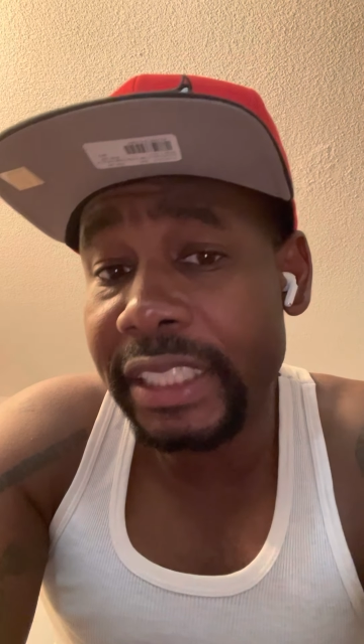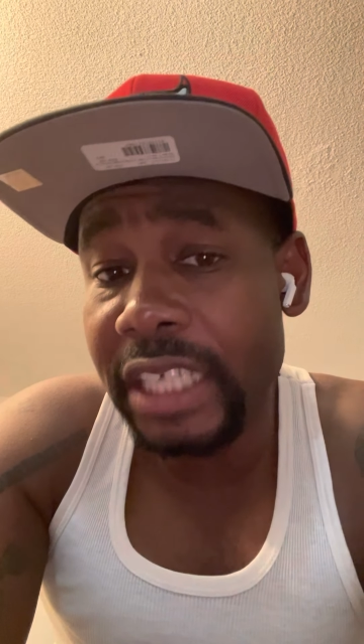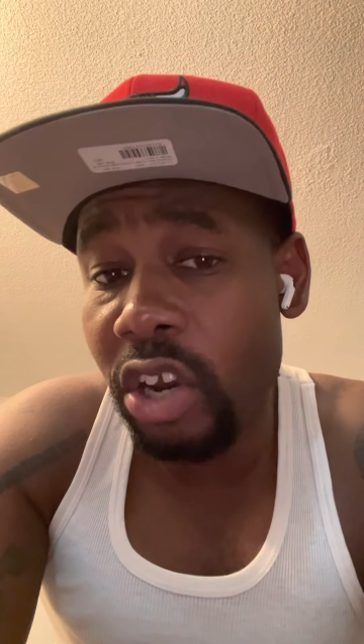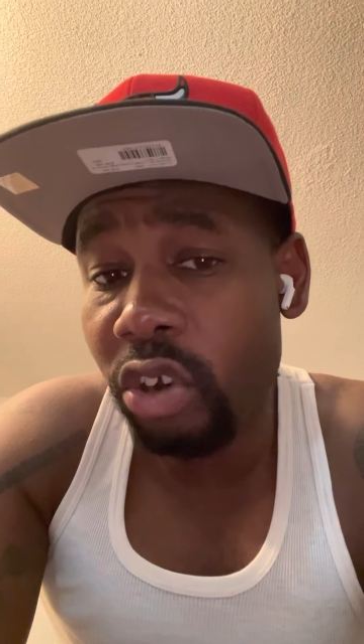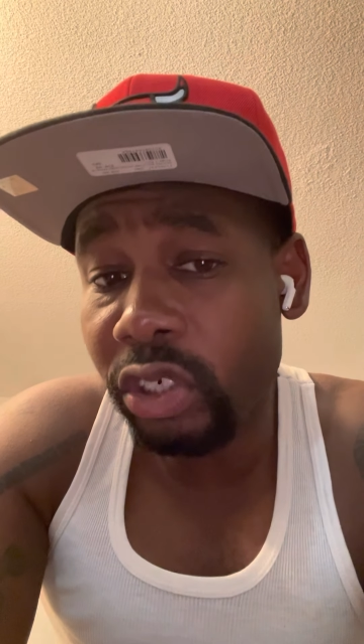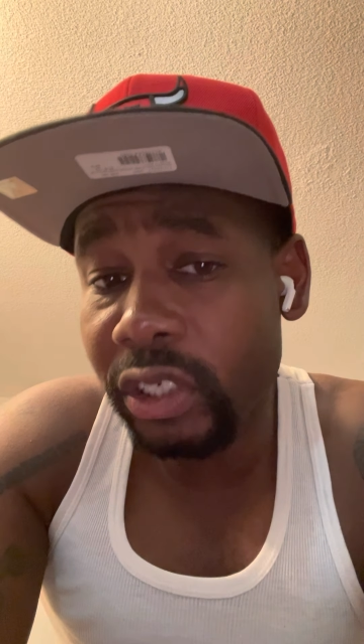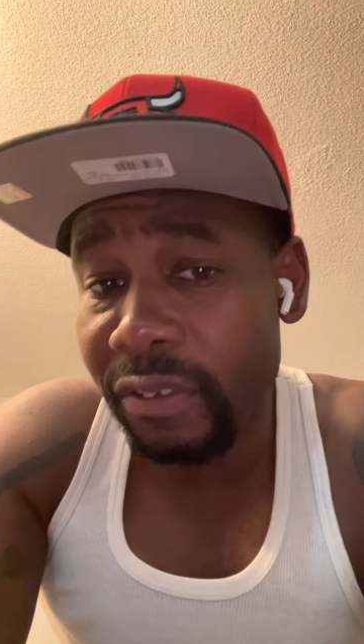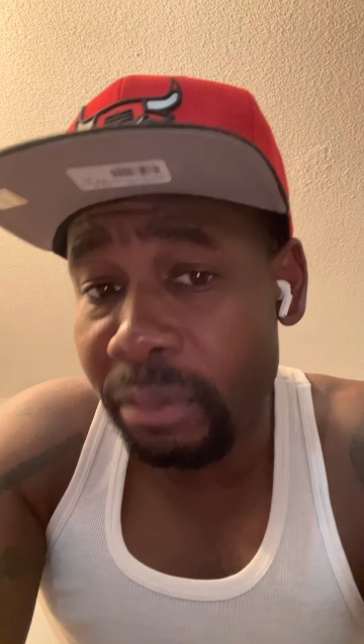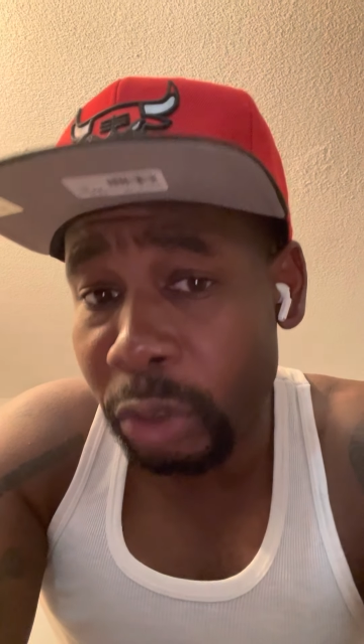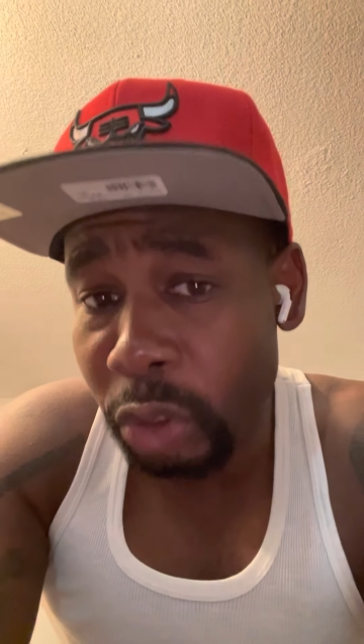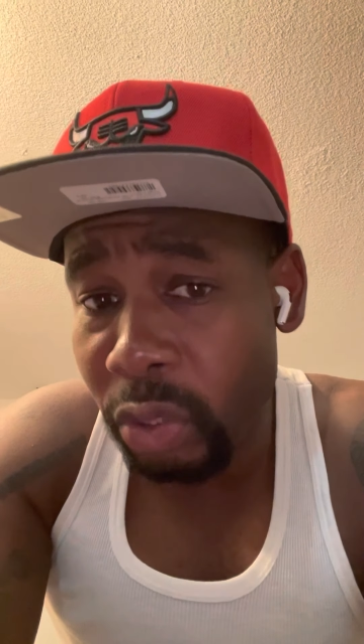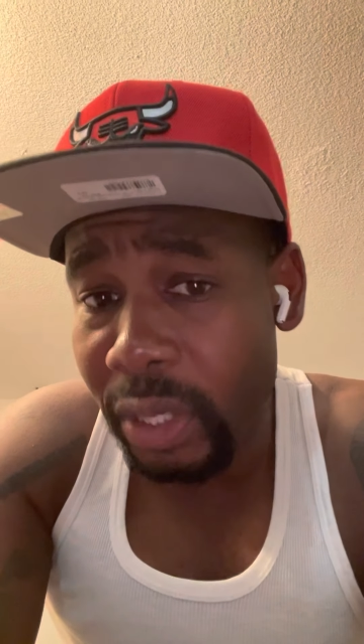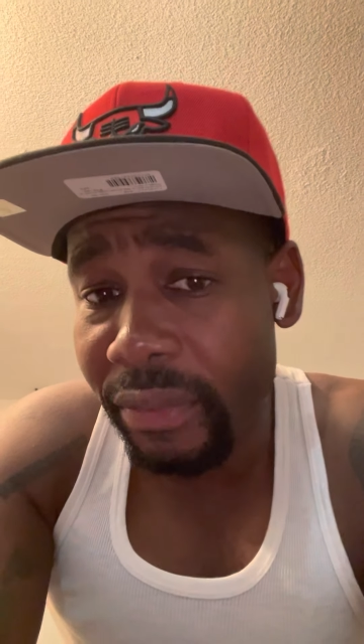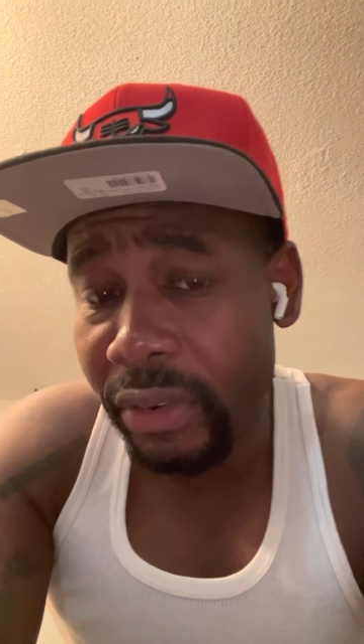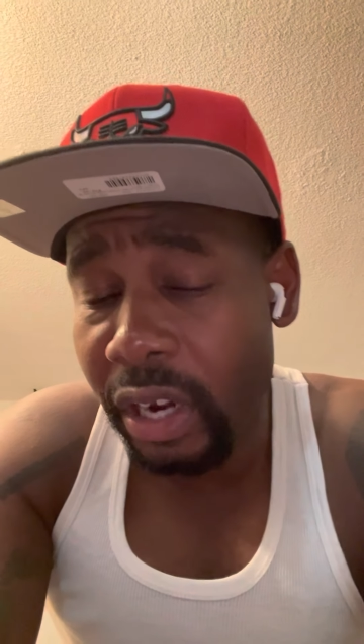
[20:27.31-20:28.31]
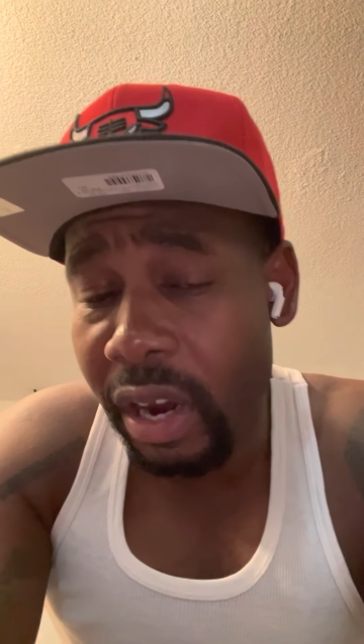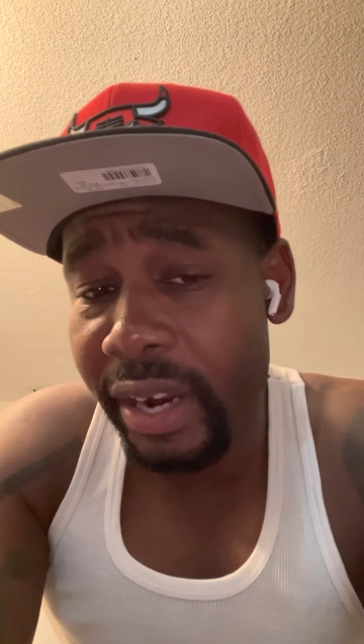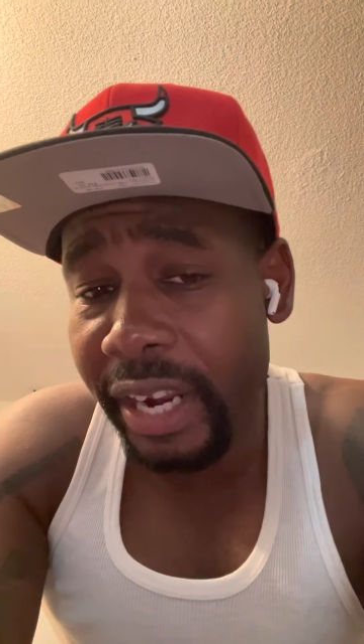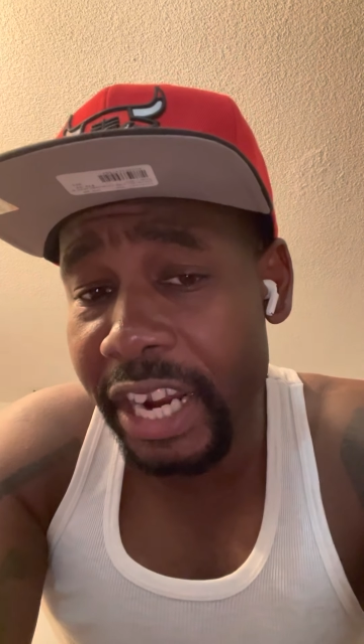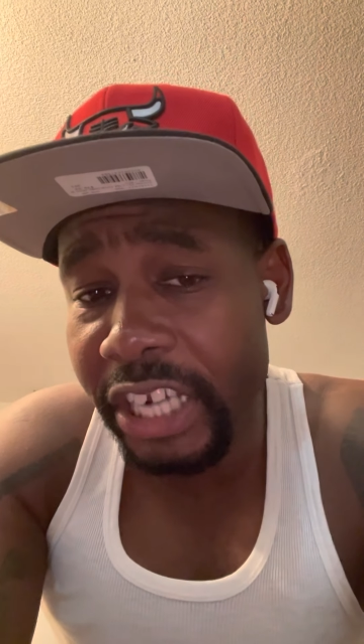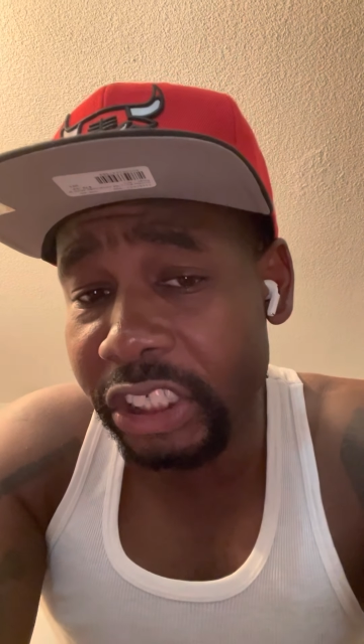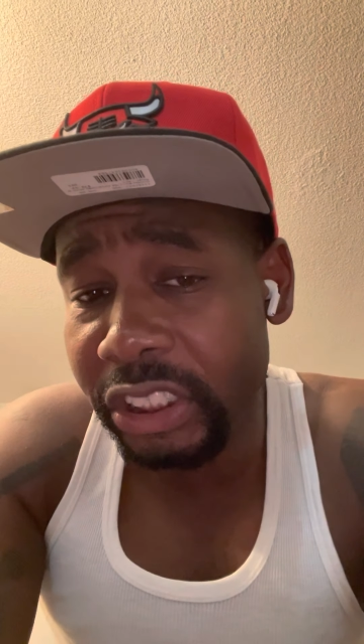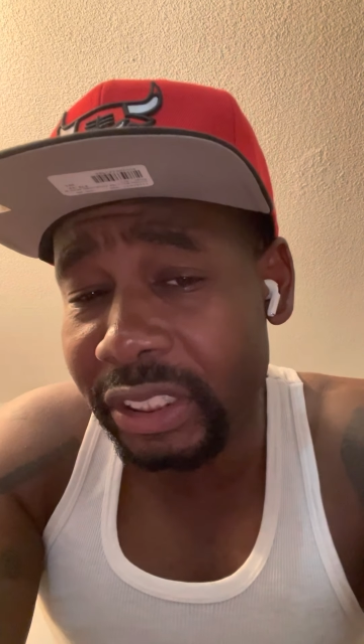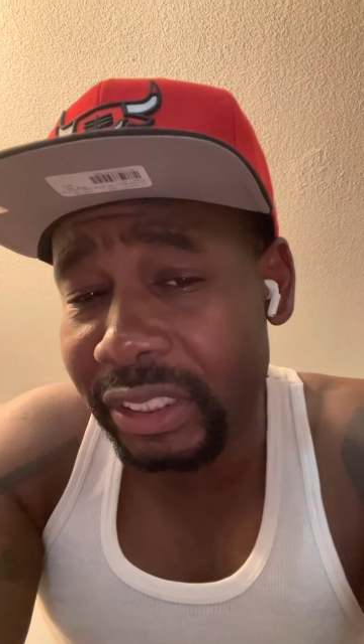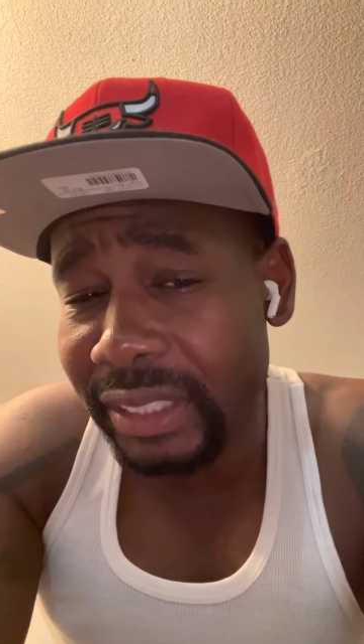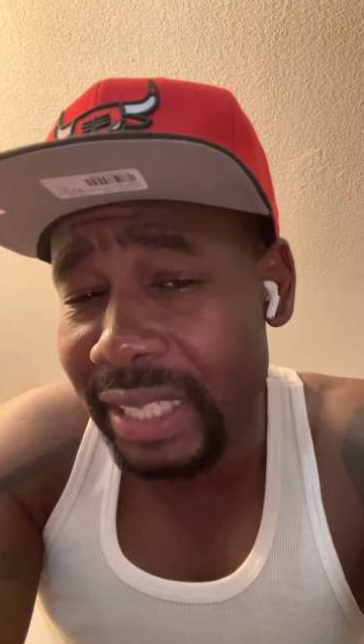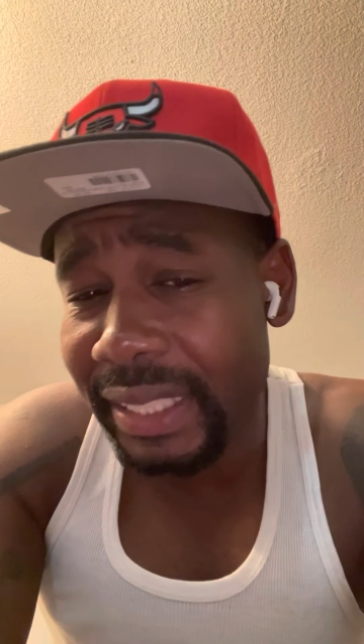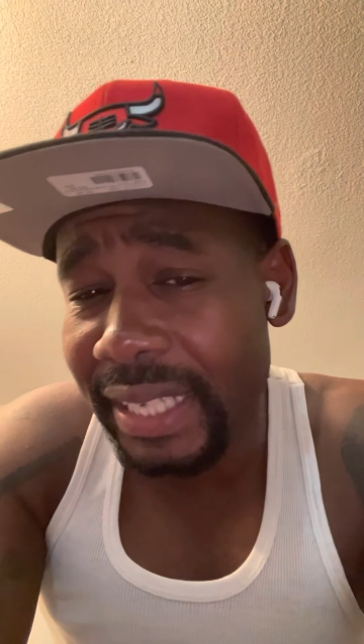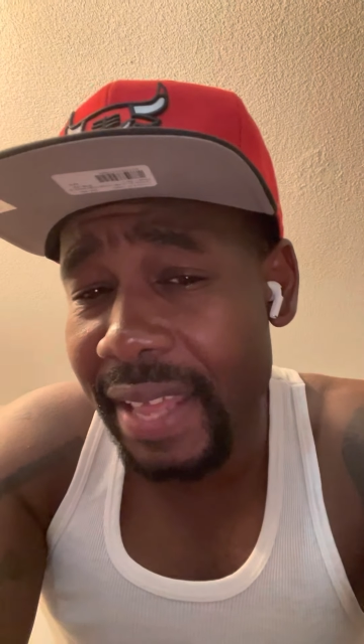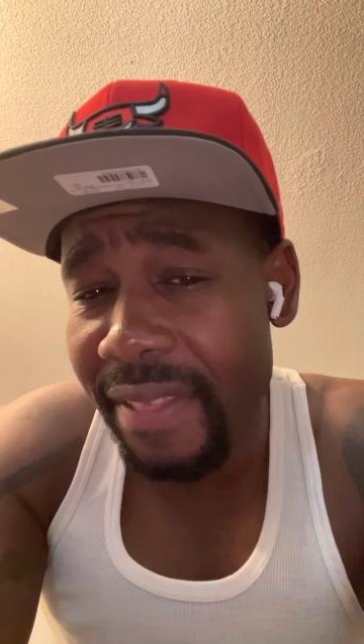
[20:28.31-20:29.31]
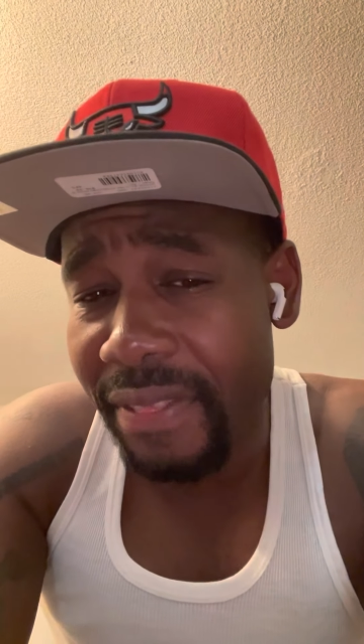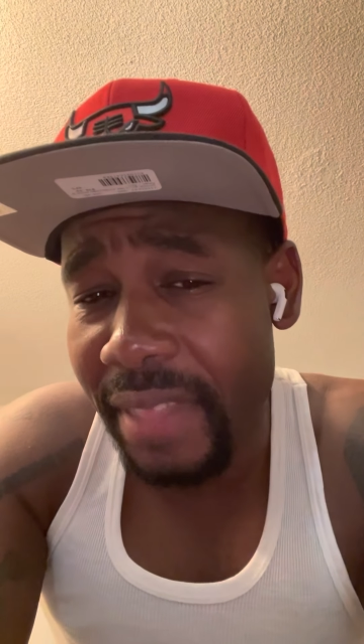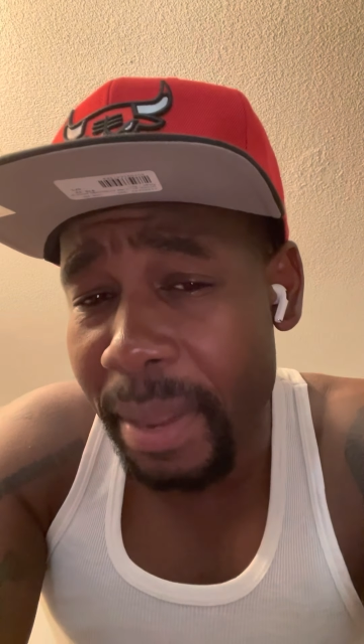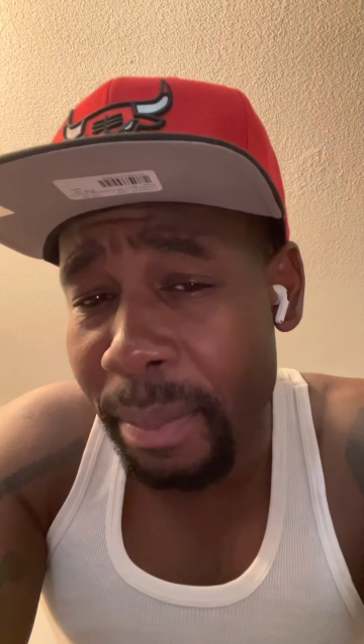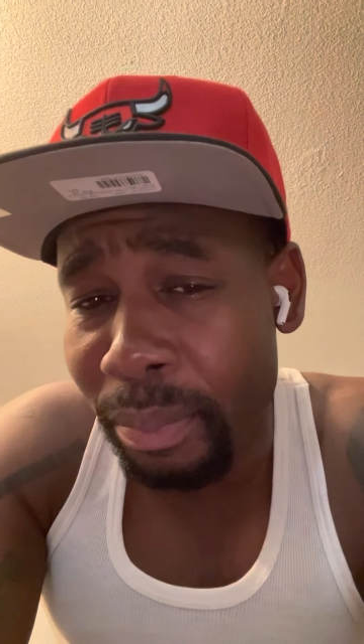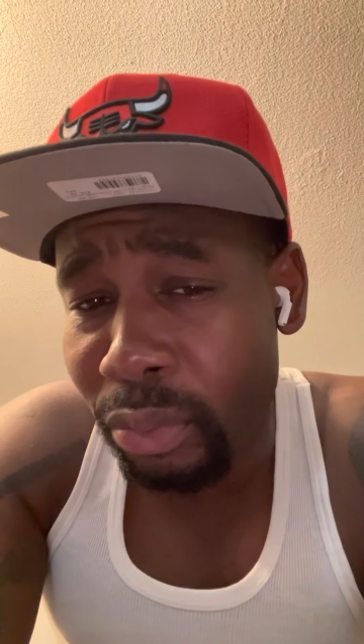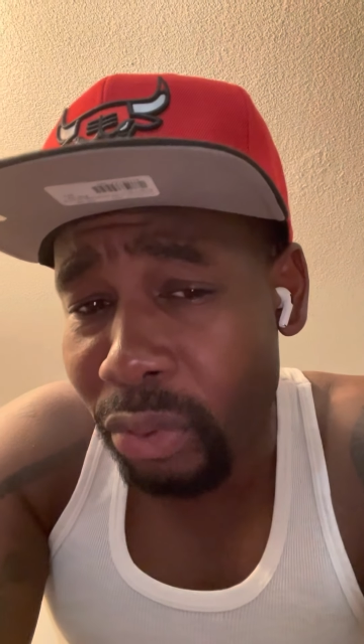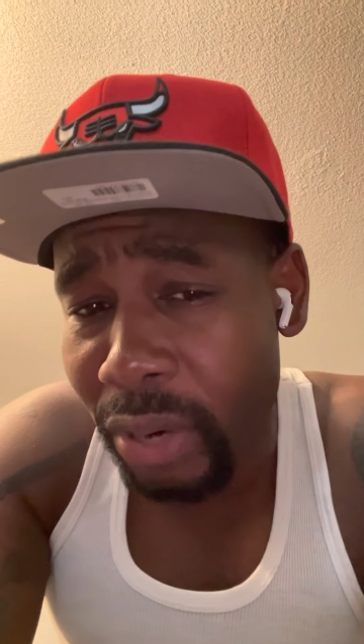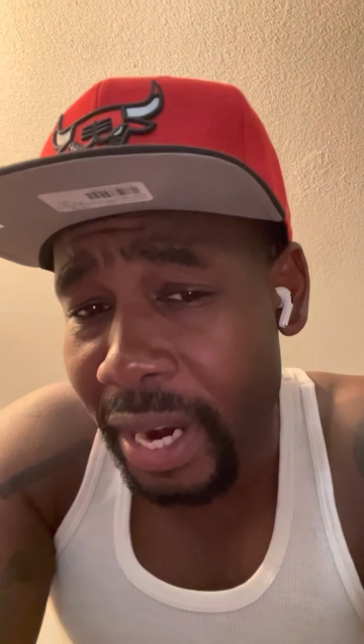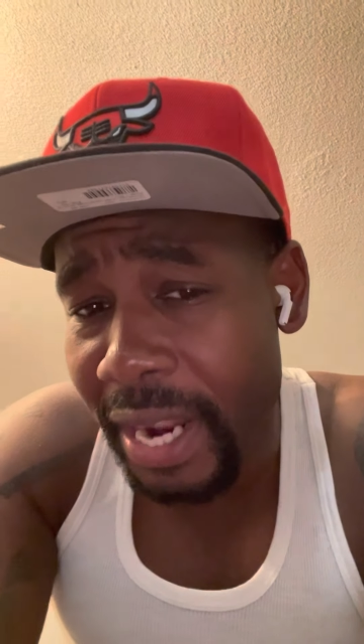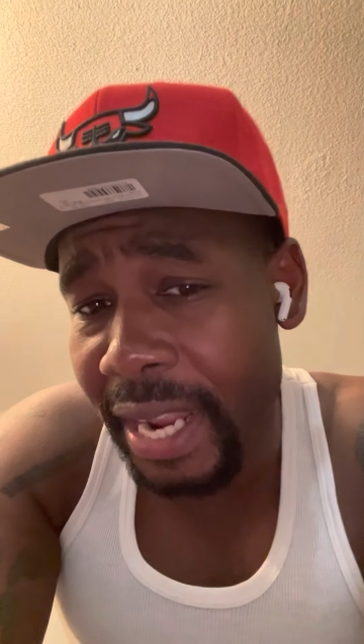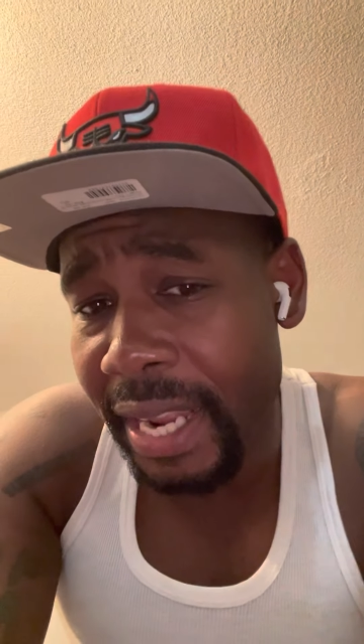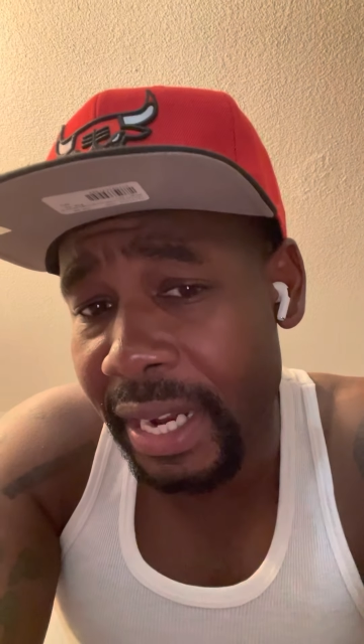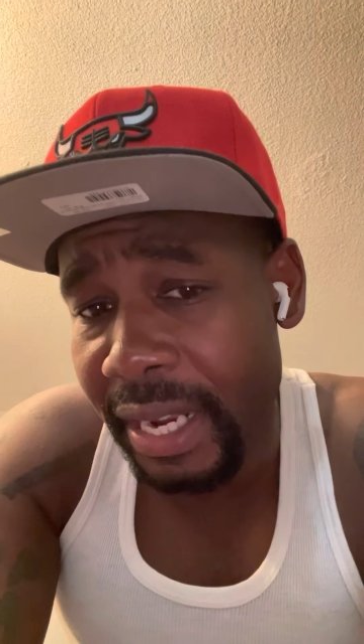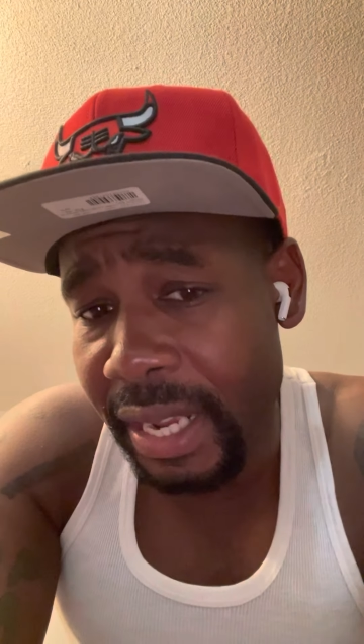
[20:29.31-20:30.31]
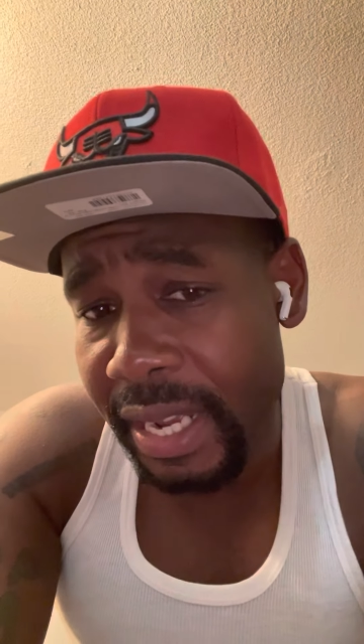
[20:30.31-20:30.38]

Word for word: elders from two different congregations said that they prayed.